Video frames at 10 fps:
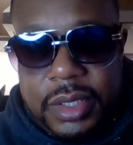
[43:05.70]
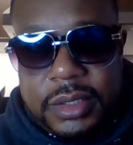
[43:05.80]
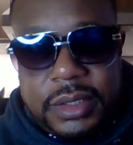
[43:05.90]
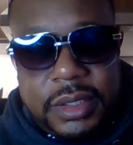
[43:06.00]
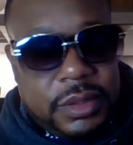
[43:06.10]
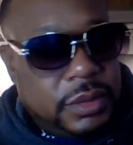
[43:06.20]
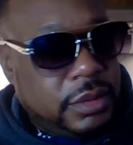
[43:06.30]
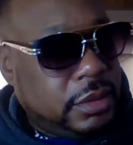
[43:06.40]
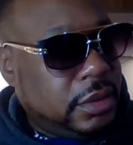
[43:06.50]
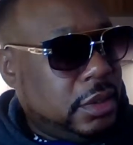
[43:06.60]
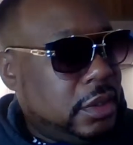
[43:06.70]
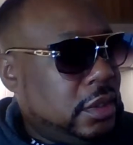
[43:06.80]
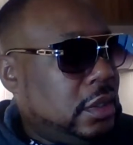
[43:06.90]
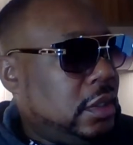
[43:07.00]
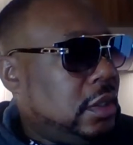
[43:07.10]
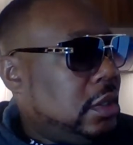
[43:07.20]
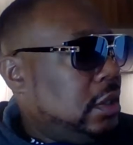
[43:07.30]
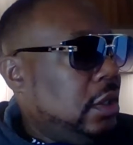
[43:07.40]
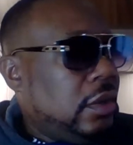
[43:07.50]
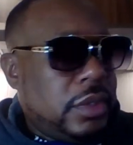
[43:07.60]
still.
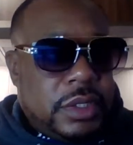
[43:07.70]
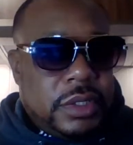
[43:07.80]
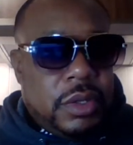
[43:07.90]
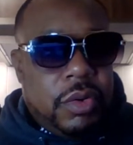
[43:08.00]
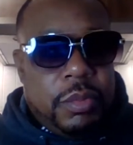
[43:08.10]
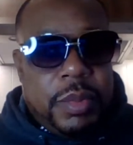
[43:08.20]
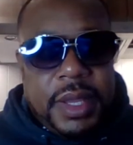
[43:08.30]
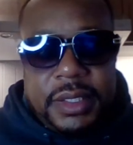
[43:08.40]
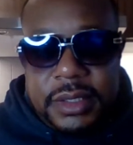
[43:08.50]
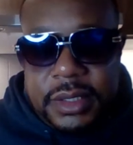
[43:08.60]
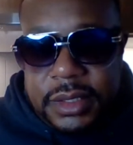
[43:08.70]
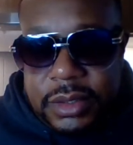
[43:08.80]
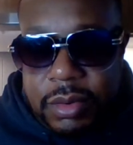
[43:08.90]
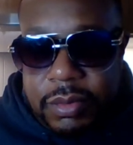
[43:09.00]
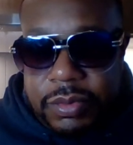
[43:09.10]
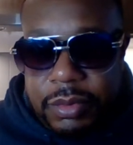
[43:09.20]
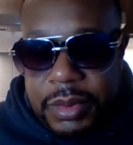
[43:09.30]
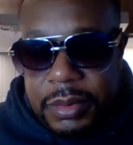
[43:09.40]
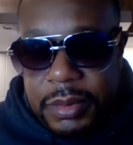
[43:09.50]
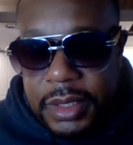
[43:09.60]
You know, this is the home base. This is home for me,
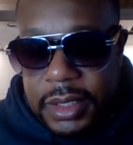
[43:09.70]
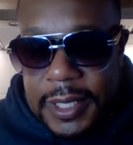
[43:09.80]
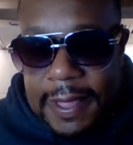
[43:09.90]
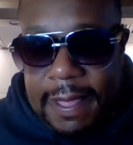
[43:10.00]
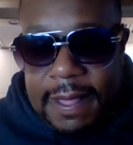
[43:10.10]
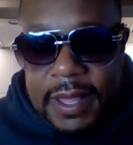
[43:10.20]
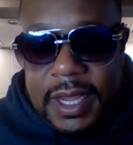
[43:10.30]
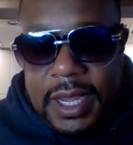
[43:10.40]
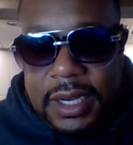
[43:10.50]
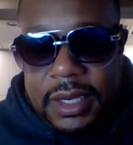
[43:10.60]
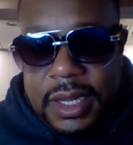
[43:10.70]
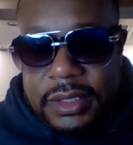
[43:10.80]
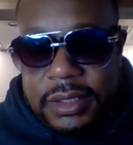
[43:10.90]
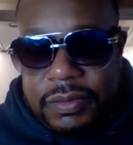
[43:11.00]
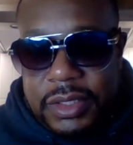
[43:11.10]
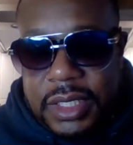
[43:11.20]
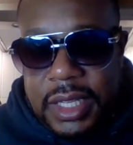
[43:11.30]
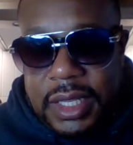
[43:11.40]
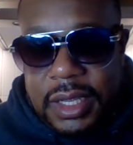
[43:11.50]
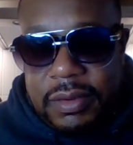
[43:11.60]
but I got a lot of stuff to take
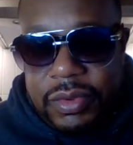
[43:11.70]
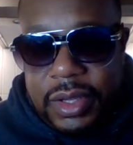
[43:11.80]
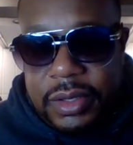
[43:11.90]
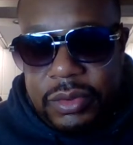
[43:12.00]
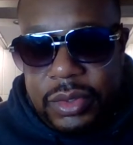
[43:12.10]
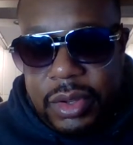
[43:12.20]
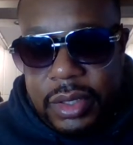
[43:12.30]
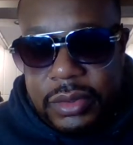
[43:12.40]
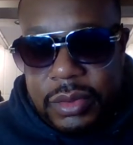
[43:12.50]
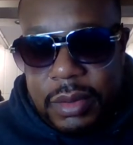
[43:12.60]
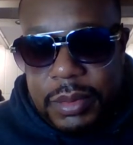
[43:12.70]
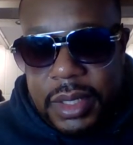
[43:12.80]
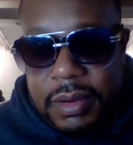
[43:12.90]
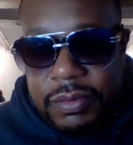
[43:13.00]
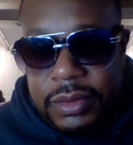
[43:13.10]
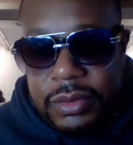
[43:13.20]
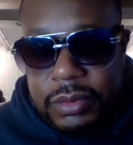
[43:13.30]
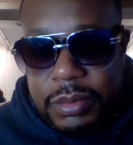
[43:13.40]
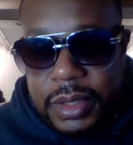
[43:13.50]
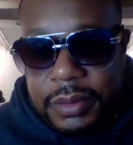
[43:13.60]
care of here in New York, so I'll be here for a little
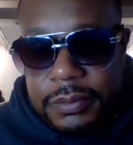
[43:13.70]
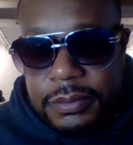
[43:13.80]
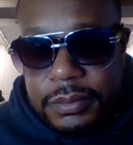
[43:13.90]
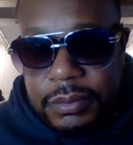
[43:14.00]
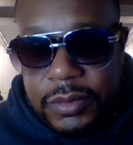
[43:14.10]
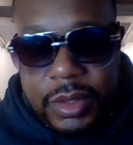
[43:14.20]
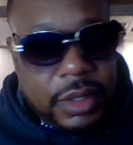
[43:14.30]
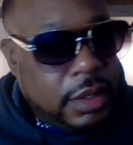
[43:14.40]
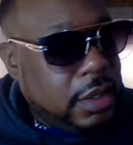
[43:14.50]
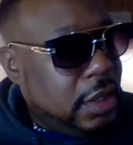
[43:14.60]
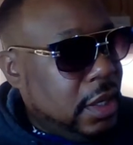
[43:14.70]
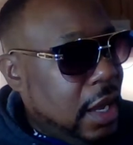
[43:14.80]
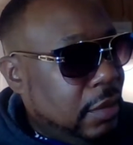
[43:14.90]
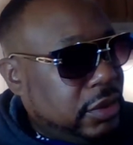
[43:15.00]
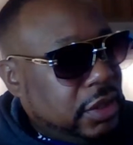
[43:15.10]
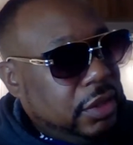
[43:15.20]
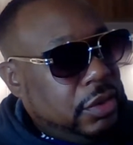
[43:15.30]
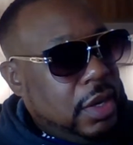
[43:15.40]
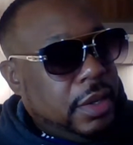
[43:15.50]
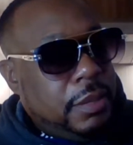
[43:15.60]
bit. But obviously, you
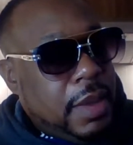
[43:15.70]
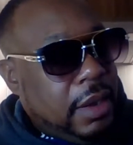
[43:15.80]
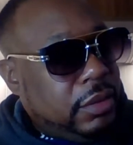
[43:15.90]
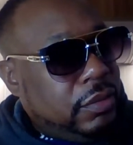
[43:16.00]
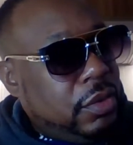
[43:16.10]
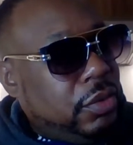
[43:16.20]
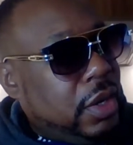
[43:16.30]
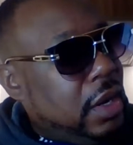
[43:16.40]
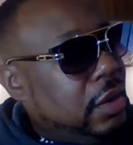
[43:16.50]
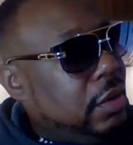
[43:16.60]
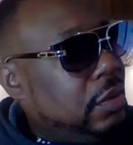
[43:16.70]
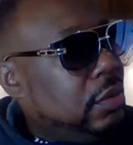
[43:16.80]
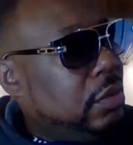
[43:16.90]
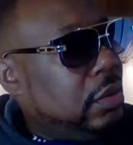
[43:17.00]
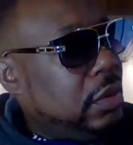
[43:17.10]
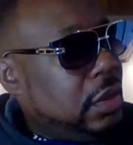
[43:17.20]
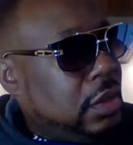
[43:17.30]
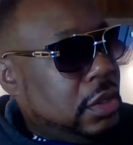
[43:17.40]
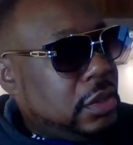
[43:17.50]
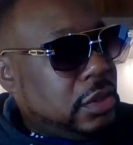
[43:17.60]
know, I'll get back on the road and I'll go
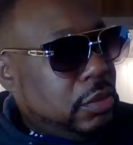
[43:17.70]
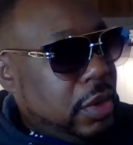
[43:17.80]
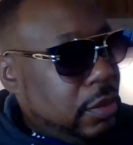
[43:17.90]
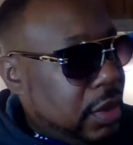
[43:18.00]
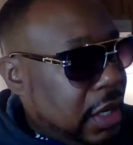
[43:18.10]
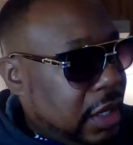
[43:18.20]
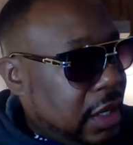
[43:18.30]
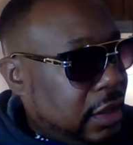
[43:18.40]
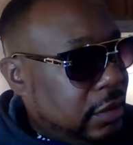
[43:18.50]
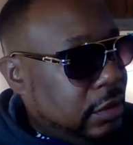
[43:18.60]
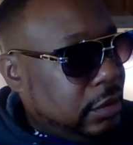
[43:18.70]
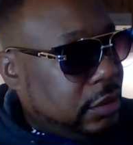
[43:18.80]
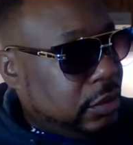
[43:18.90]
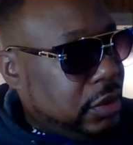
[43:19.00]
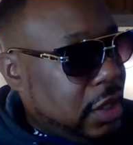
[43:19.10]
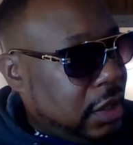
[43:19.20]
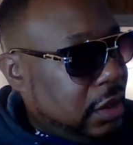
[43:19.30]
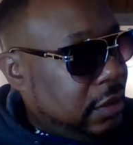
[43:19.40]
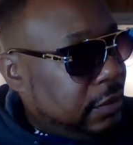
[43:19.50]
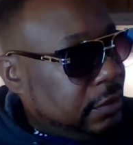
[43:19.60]
somewhere when I can, so that I can